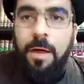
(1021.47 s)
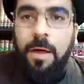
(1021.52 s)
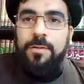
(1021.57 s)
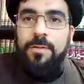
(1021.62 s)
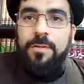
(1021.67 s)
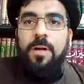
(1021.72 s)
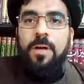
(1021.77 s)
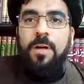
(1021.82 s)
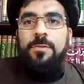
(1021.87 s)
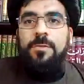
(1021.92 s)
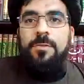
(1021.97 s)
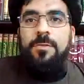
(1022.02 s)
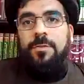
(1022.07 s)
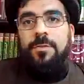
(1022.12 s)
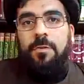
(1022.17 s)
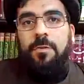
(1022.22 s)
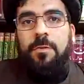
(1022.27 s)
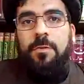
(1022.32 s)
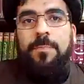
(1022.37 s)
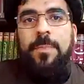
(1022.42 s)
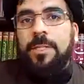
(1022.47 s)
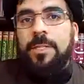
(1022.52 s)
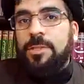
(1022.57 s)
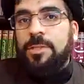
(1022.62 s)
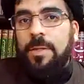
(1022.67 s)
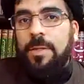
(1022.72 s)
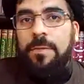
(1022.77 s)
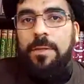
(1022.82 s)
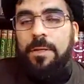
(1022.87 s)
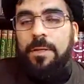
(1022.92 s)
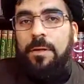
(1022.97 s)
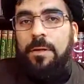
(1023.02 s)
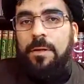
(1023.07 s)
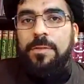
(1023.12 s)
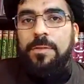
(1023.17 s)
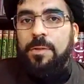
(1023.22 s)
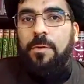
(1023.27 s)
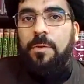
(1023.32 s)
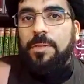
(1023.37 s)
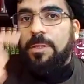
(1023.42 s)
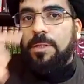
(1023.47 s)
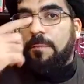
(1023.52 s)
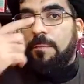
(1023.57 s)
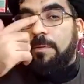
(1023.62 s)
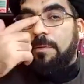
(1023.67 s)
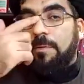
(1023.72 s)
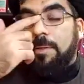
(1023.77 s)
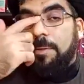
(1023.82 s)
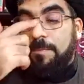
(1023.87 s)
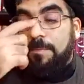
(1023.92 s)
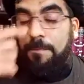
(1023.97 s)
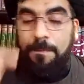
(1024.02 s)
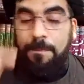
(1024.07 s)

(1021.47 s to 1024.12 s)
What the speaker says: scholars also mention the consequences of this